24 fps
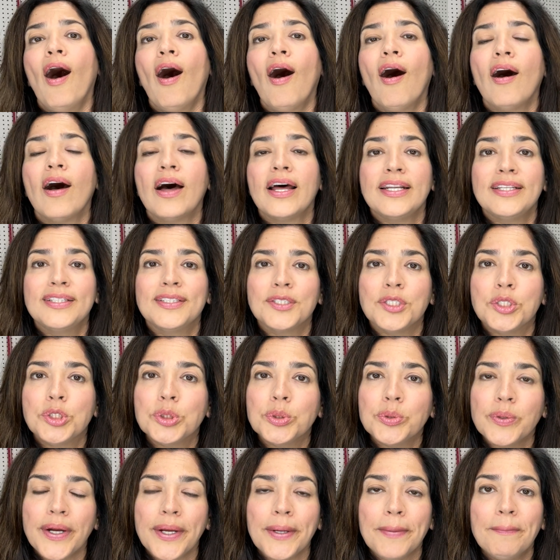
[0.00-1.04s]
on the
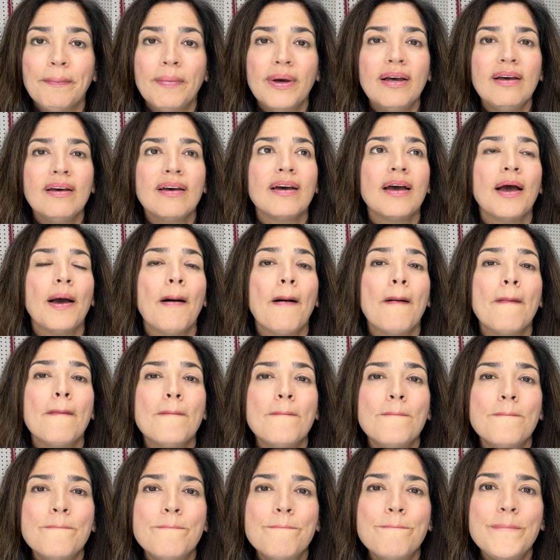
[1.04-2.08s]
trim.
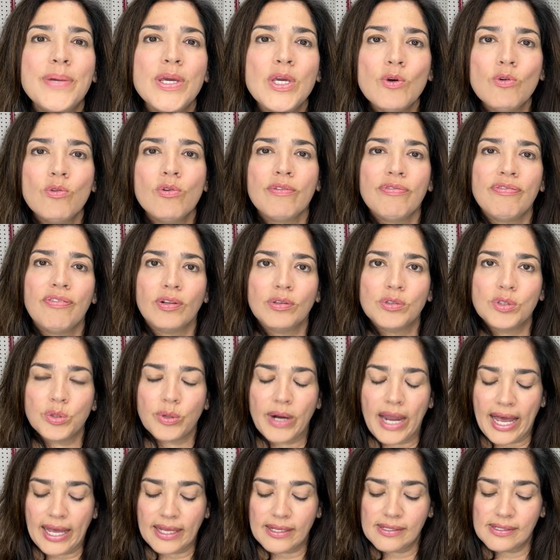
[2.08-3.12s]
Beautiful
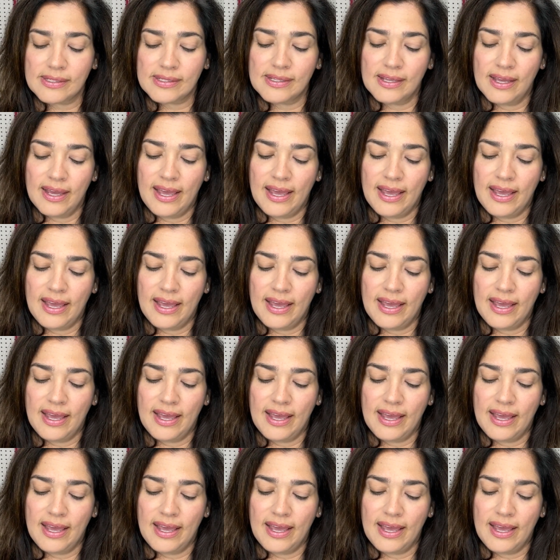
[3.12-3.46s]
dress.